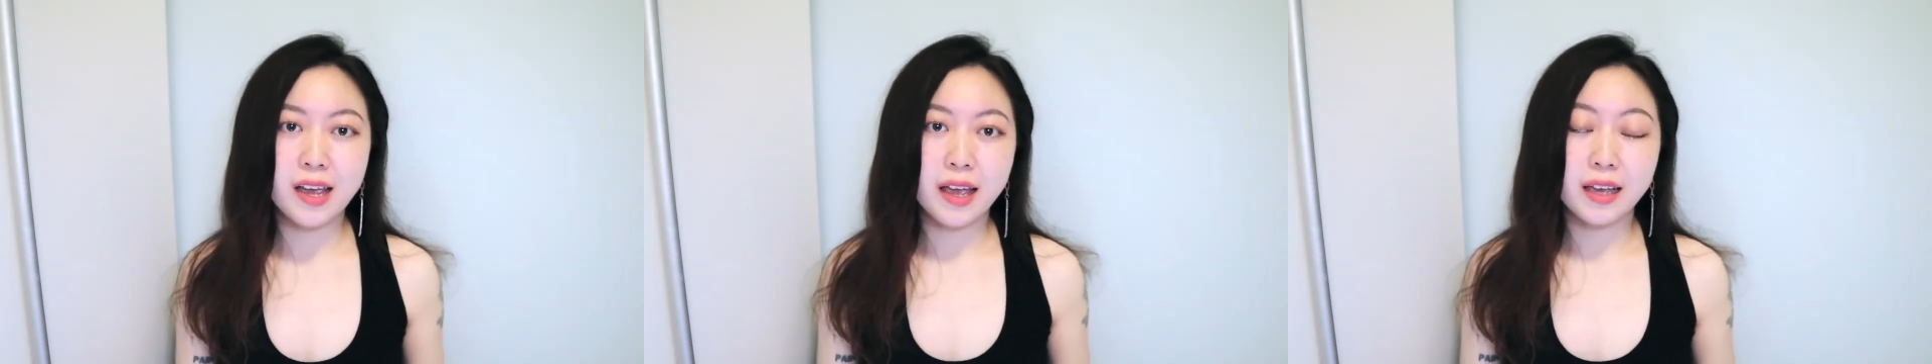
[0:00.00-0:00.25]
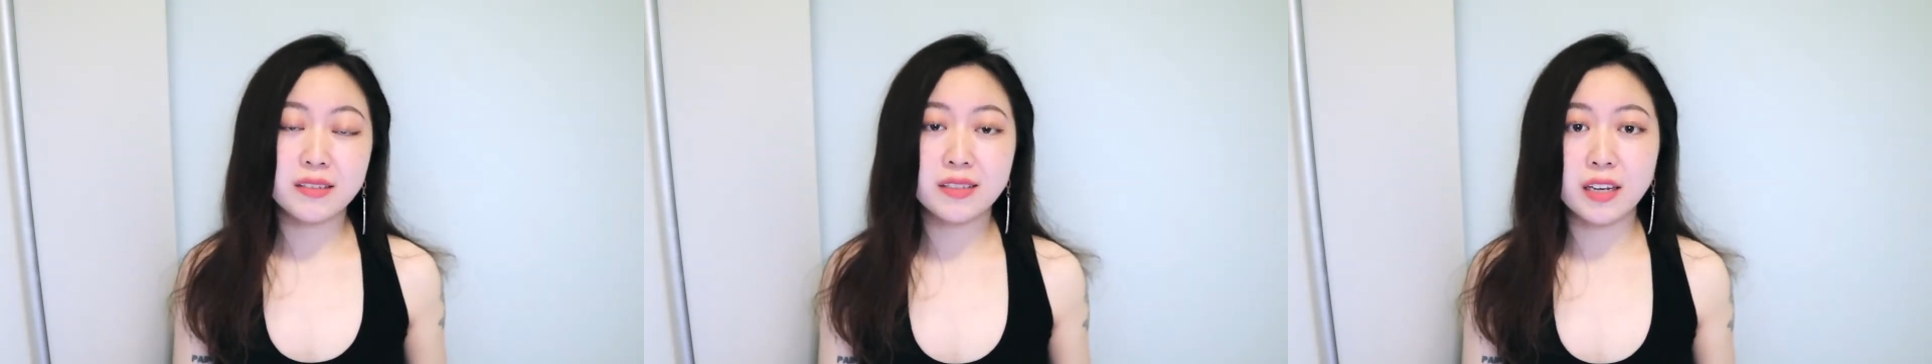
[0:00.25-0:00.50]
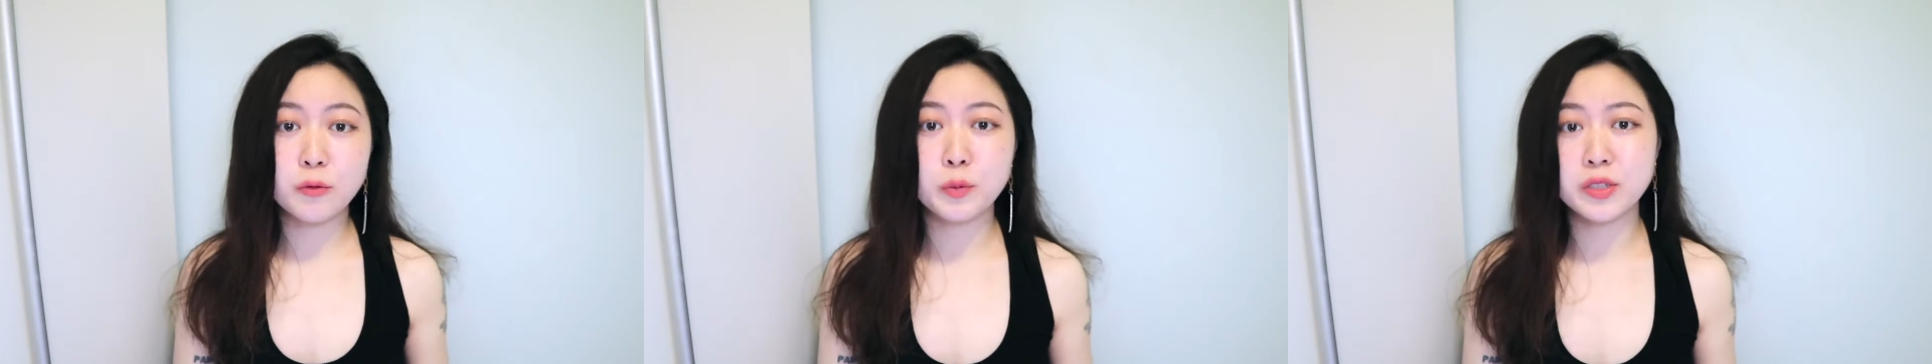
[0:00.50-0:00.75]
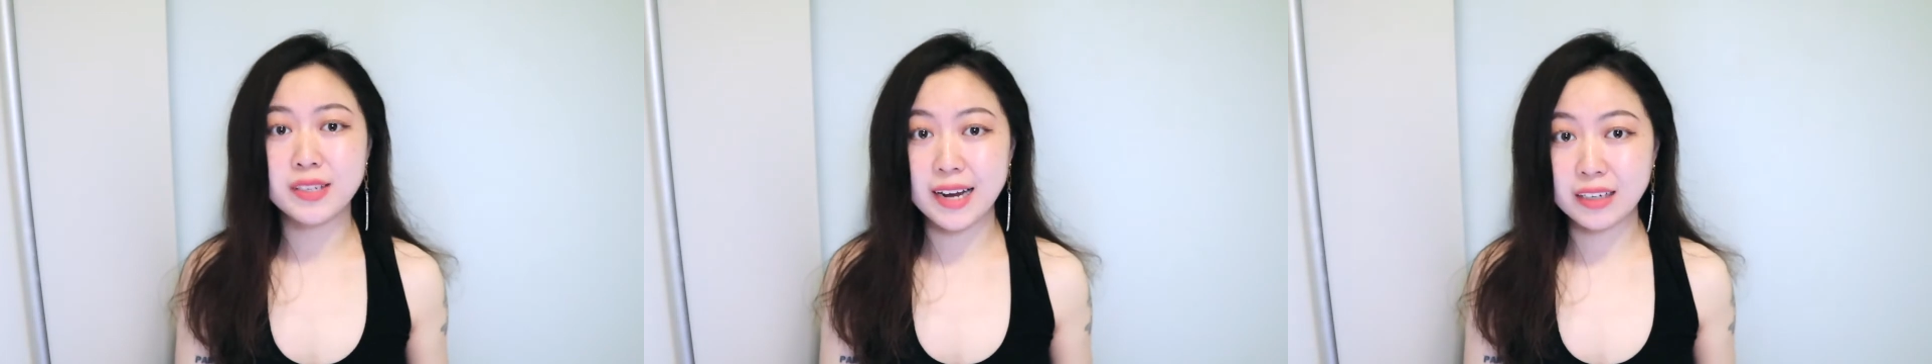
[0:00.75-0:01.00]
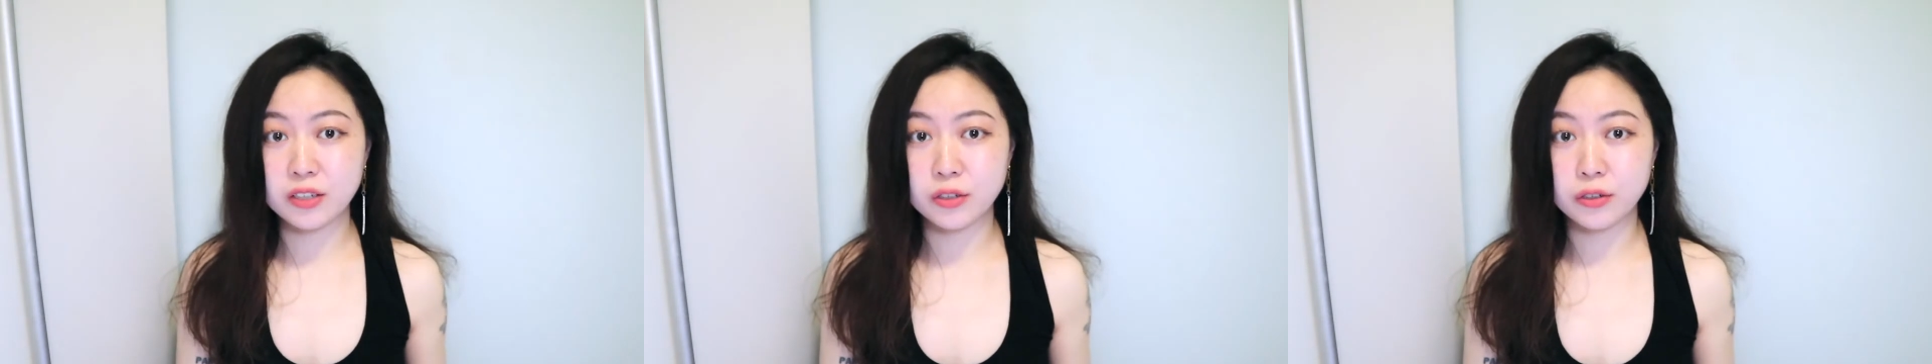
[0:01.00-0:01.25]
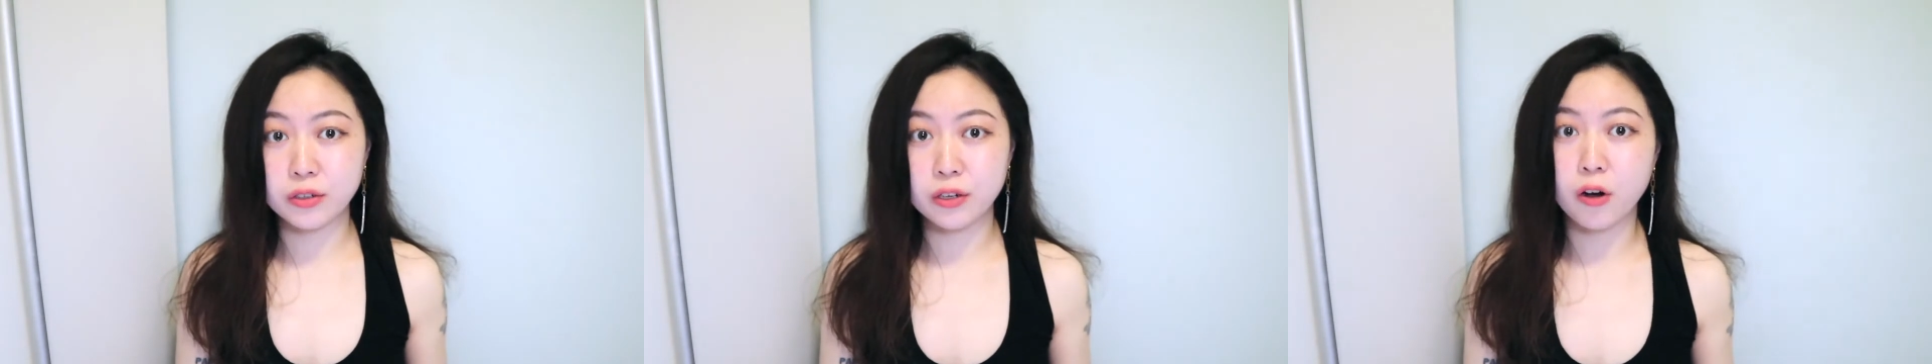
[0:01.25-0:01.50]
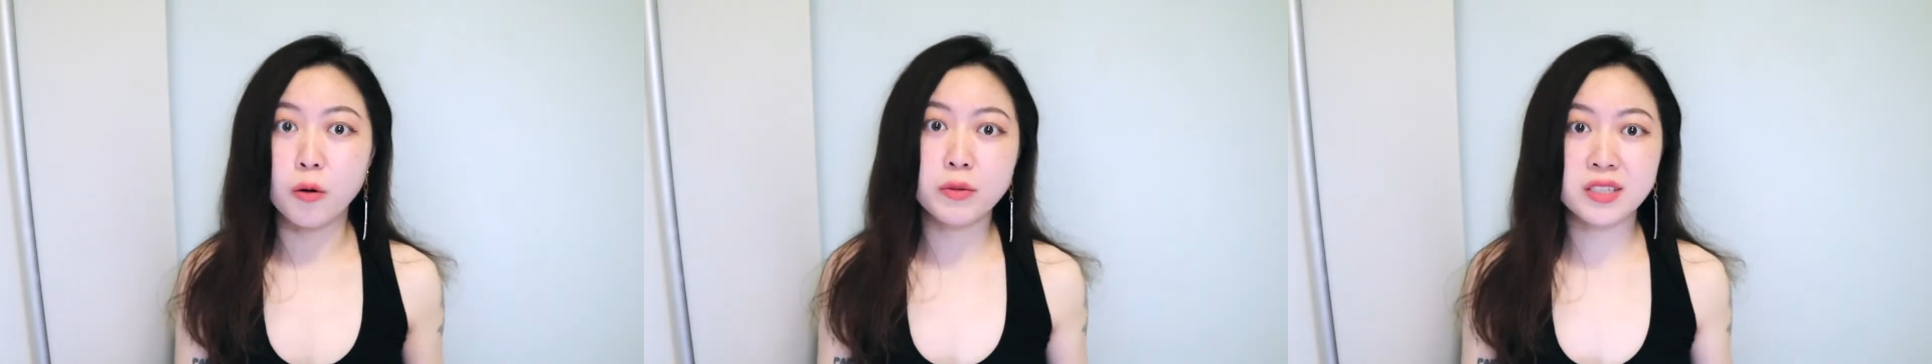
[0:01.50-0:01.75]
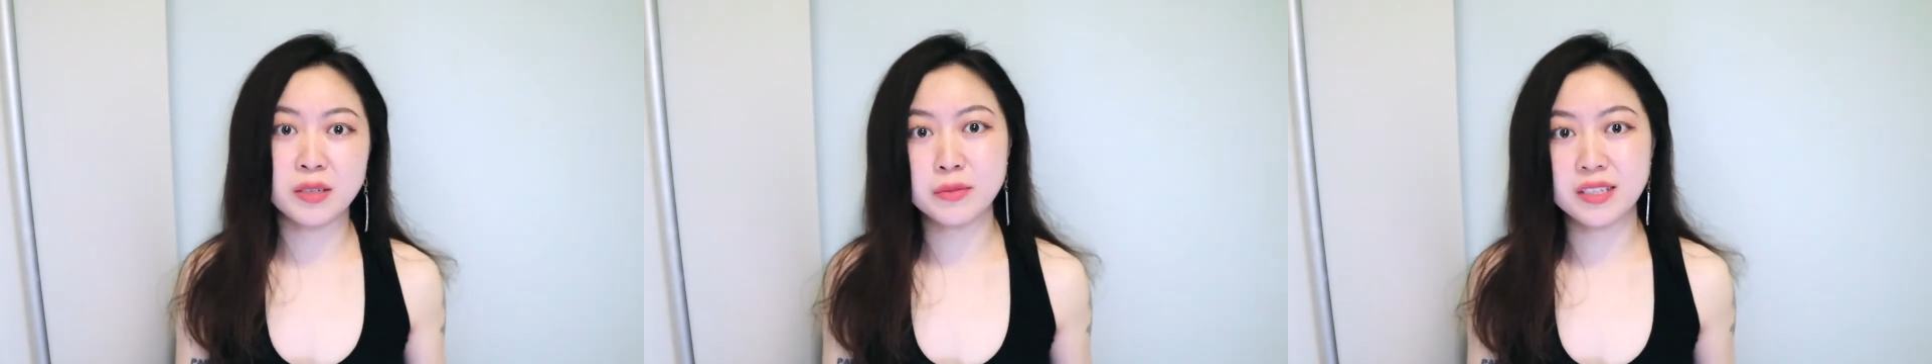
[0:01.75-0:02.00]
Instead of protecting you, it
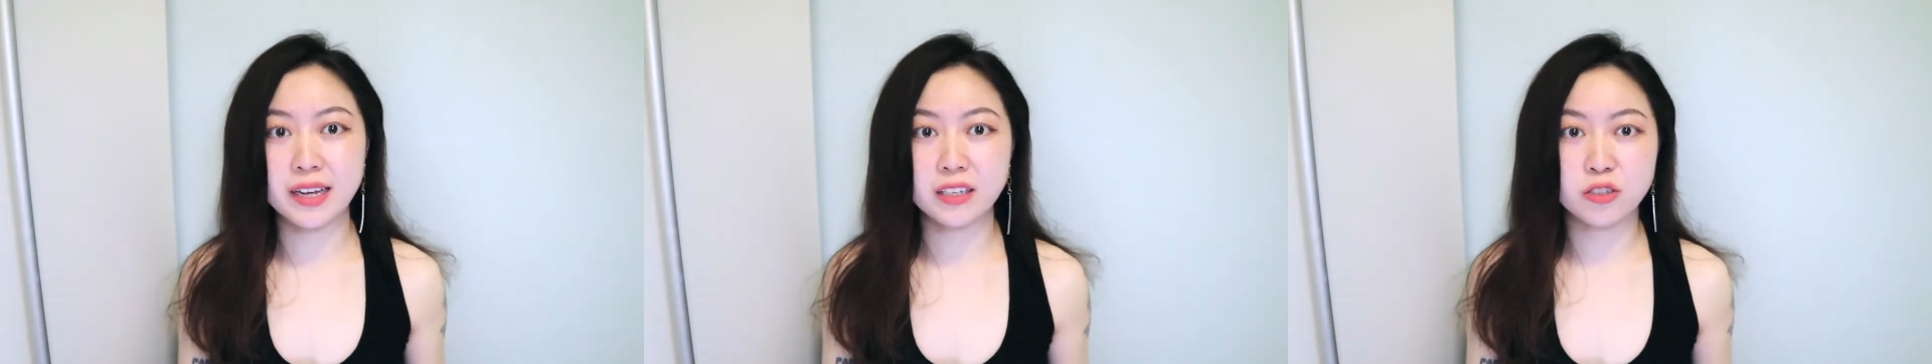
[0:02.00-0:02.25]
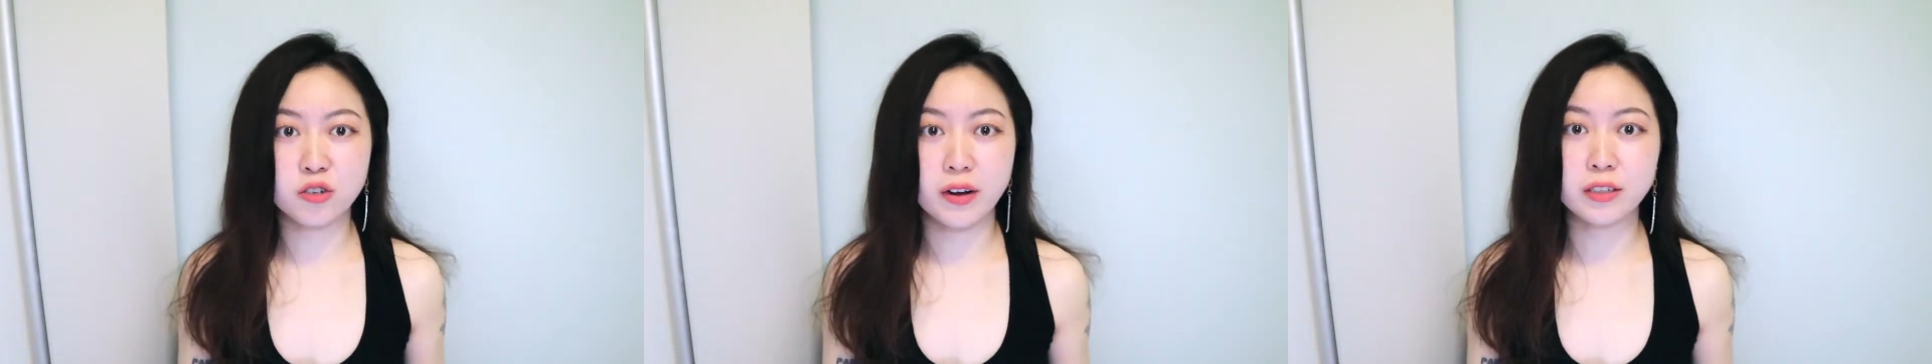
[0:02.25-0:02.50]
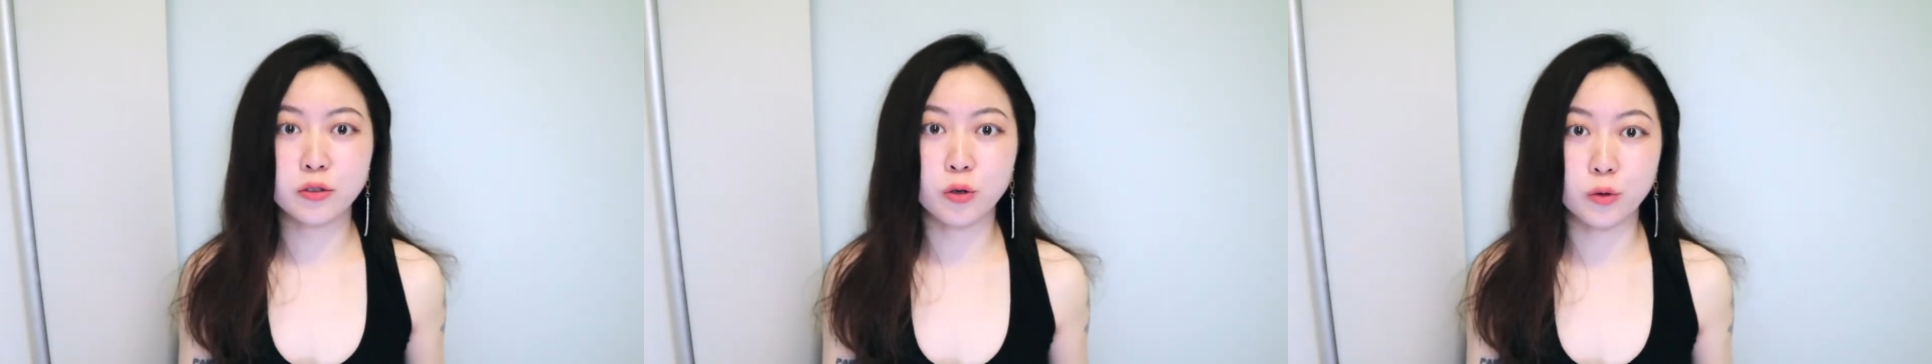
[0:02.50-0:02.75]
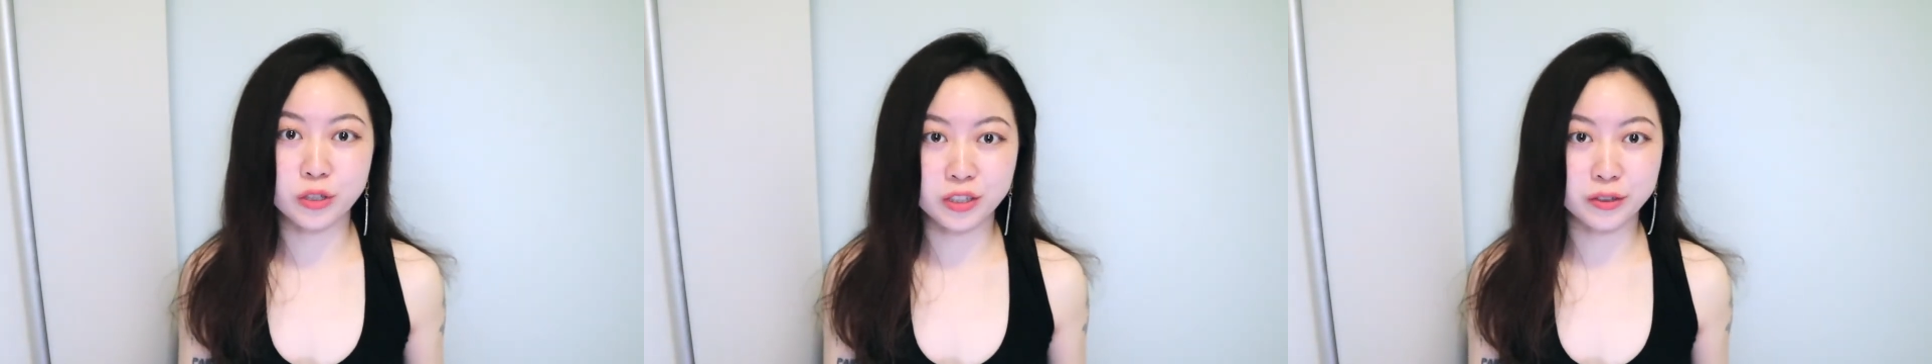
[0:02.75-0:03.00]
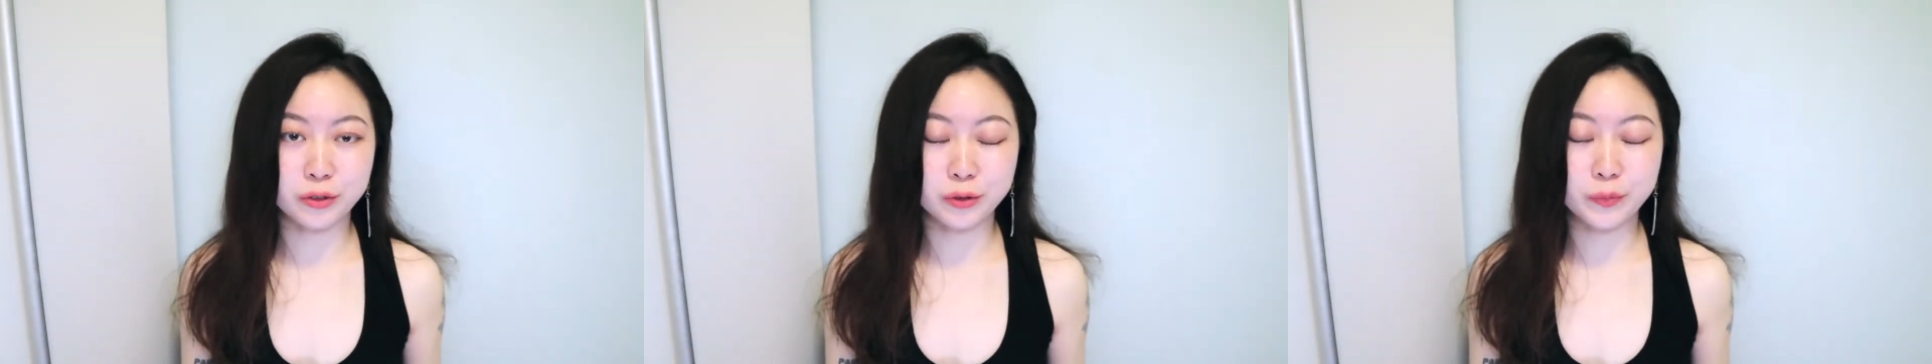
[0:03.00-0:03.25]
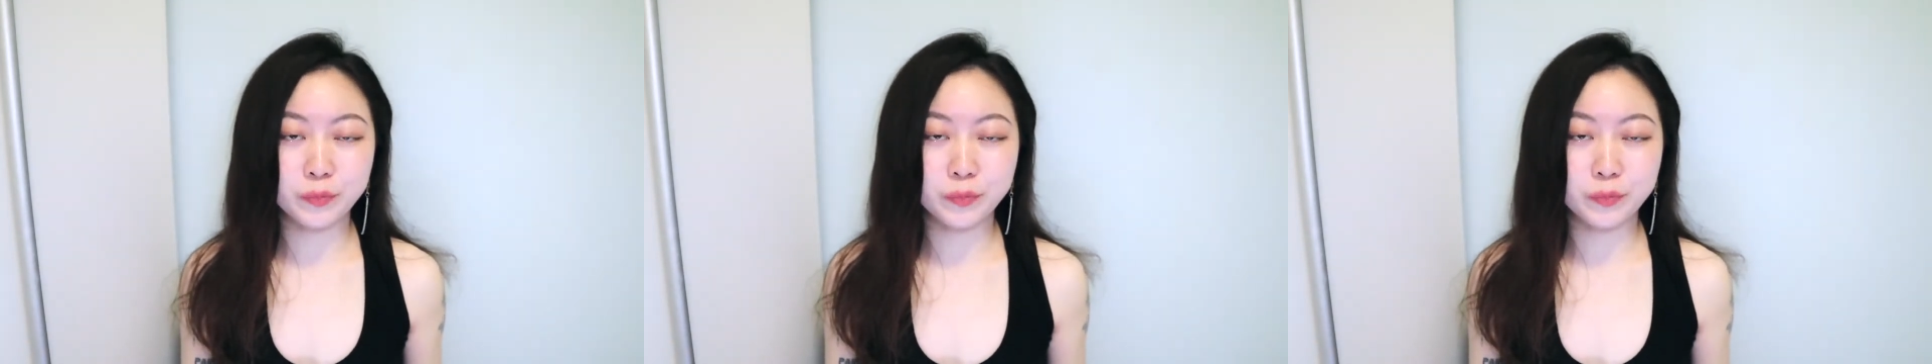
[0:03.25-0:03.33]
almost seems like it's trying to torture you.